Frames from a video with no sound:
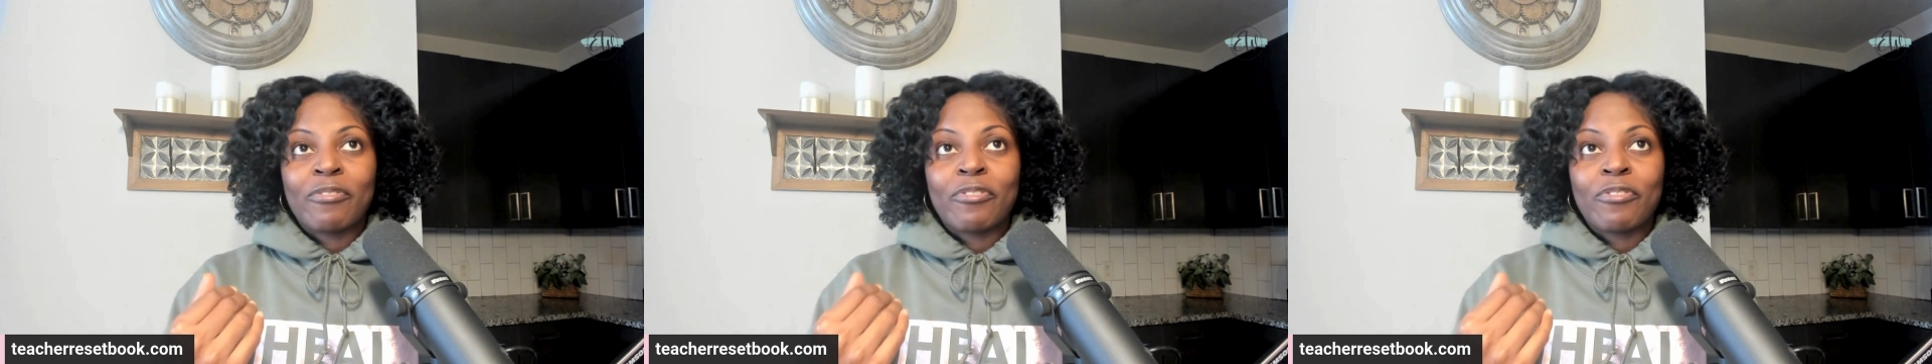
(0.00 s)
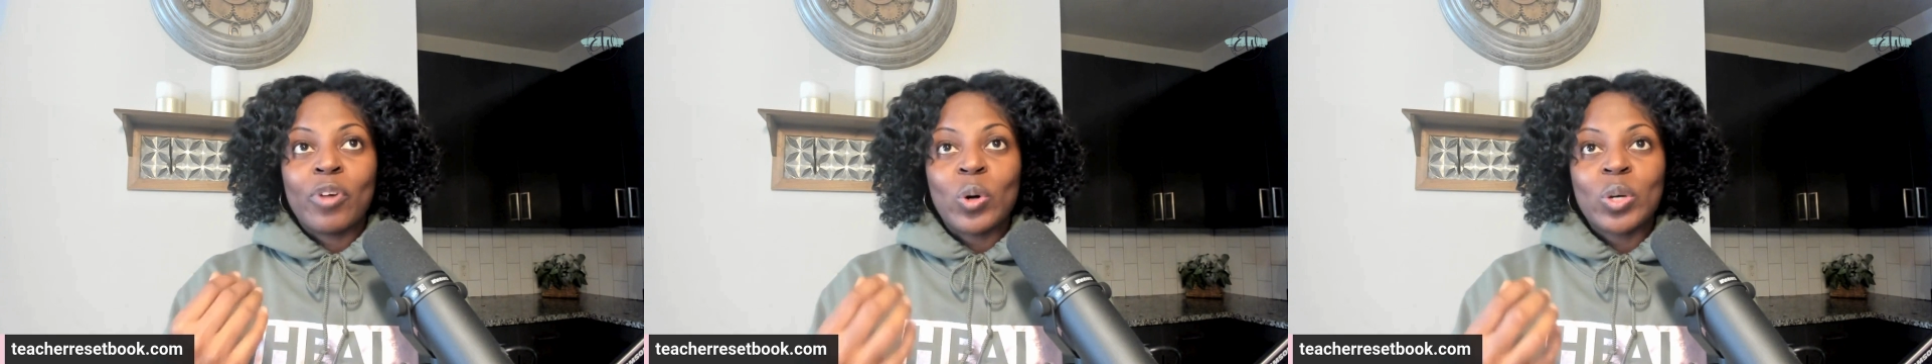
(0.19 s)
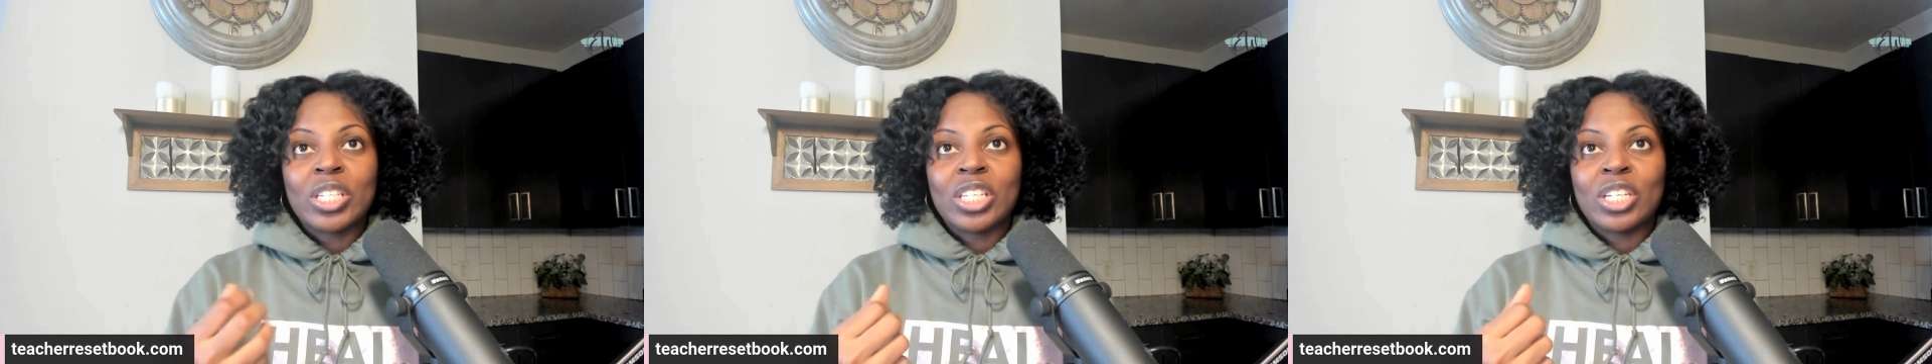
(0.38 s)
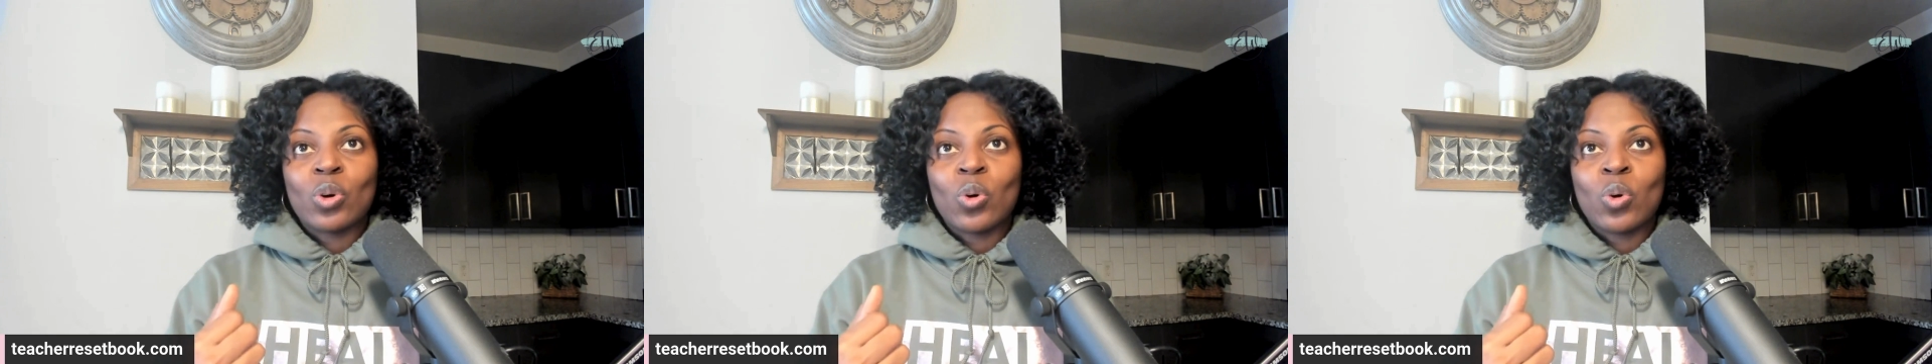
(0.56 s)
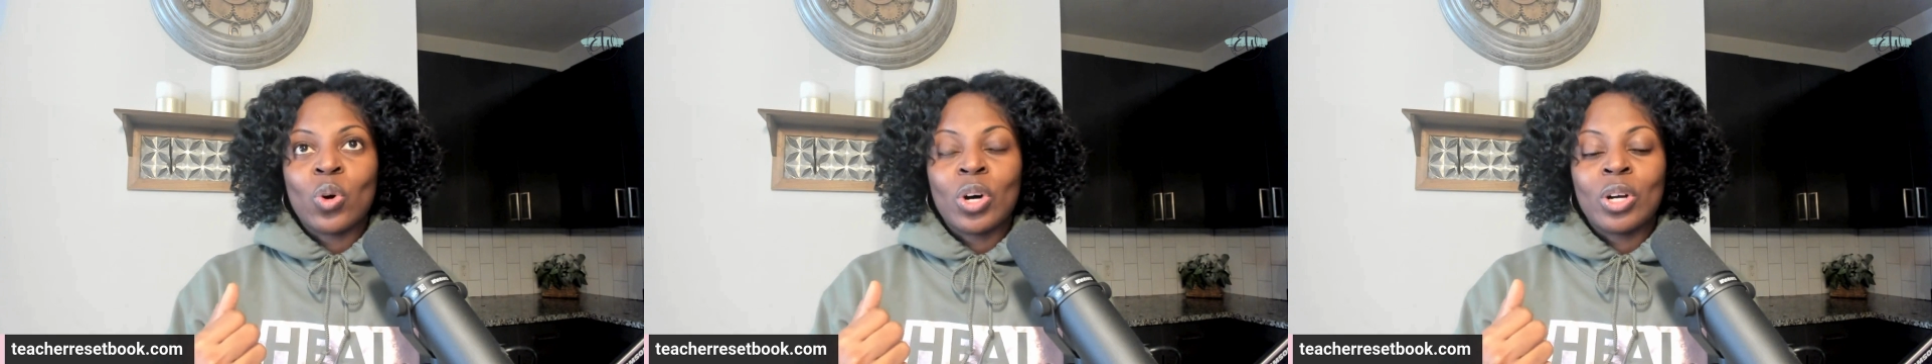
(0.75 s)
focusing
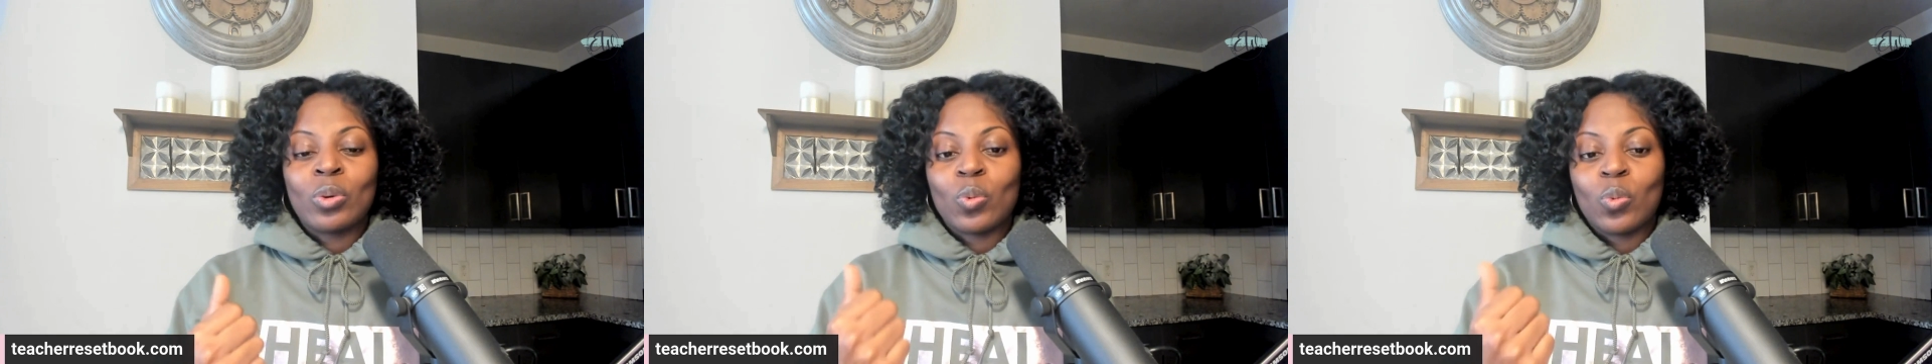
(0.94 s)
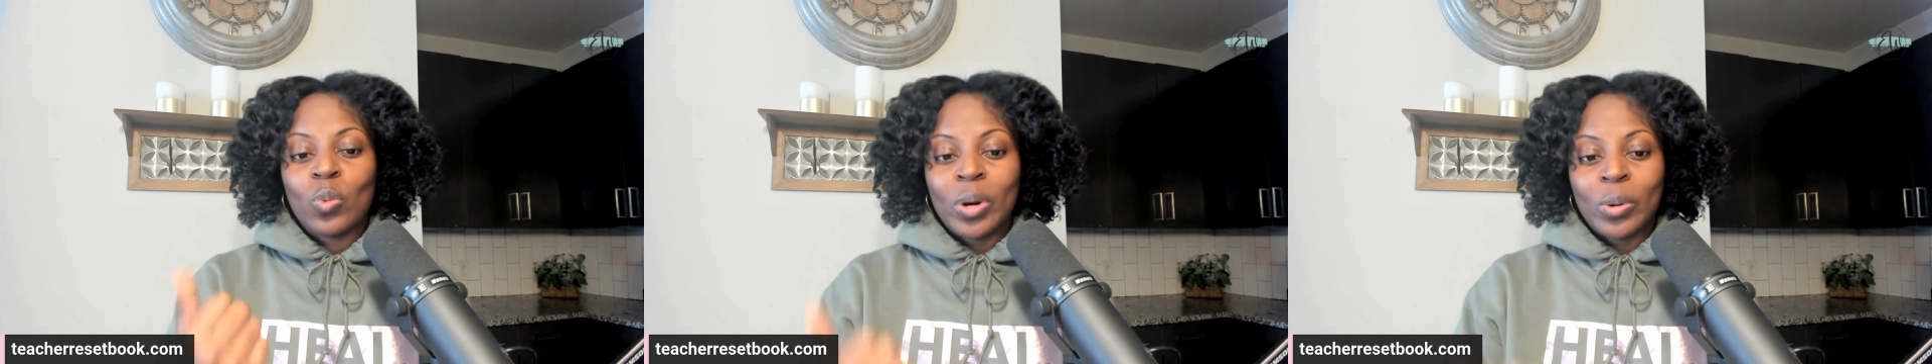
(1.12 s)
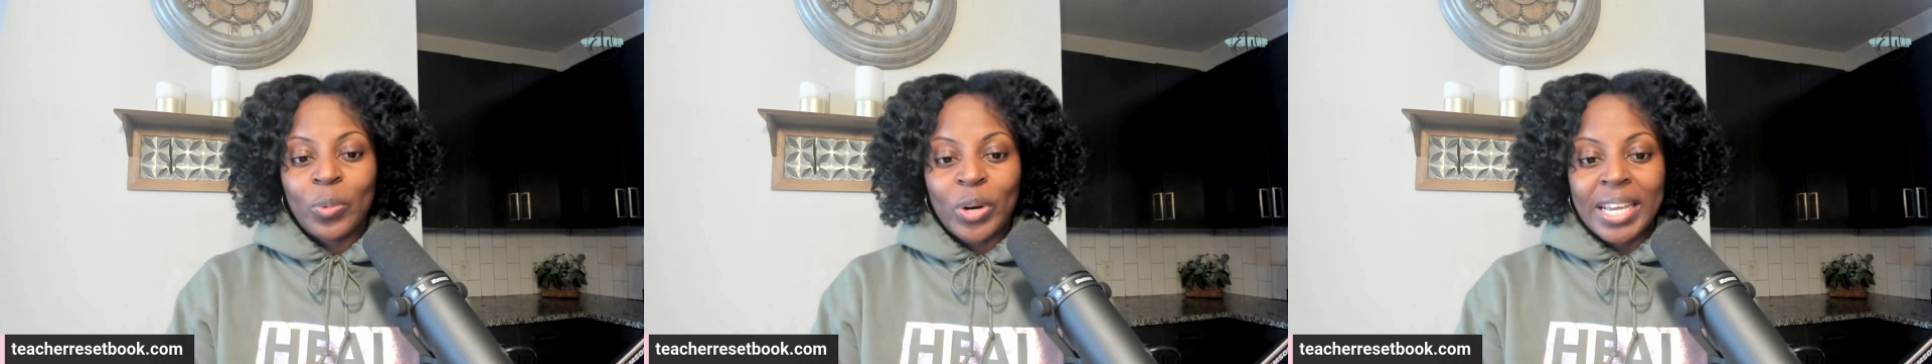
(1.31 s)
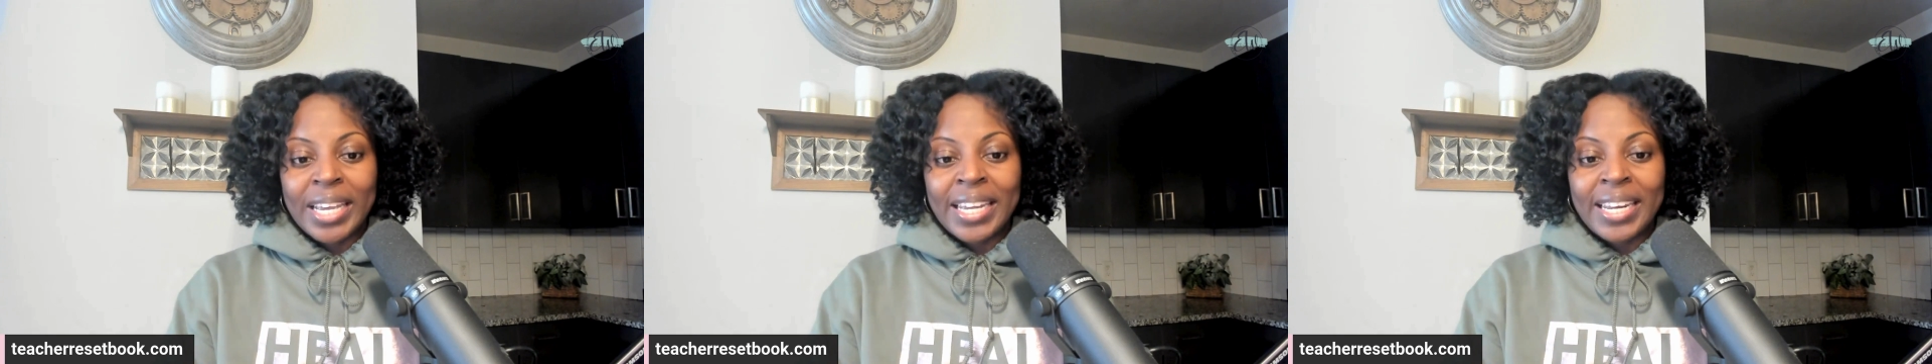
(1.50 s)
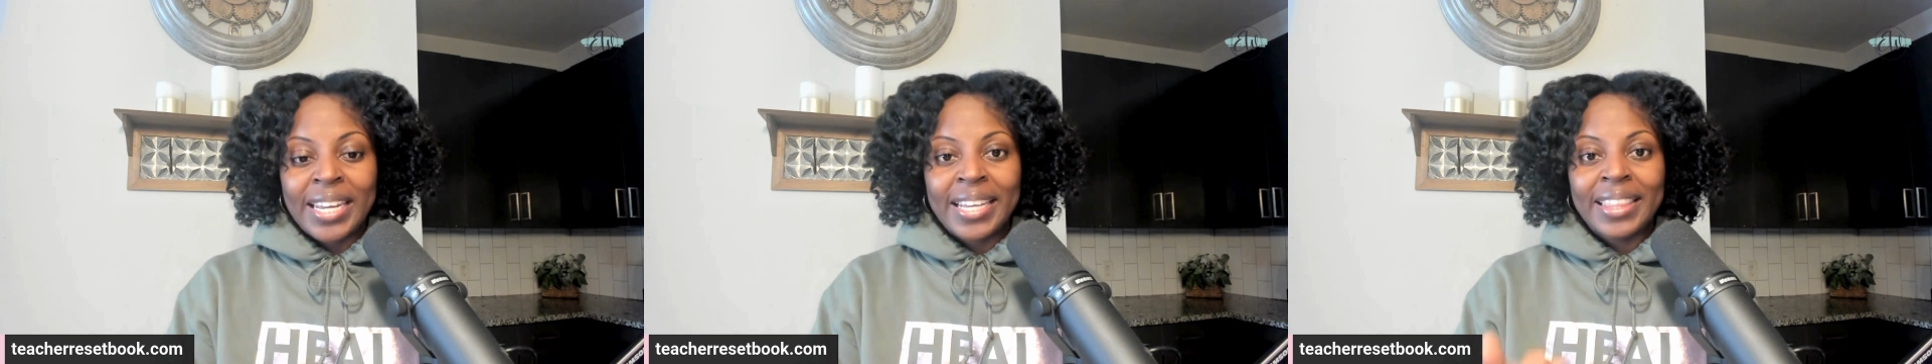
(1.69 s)
on what we're
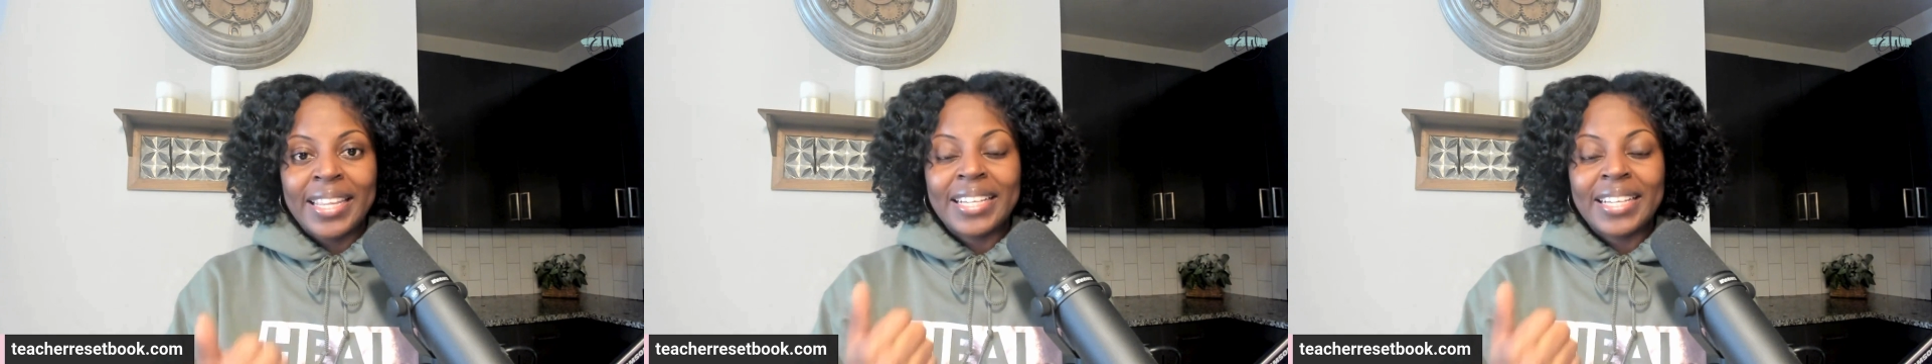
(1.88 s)
eating,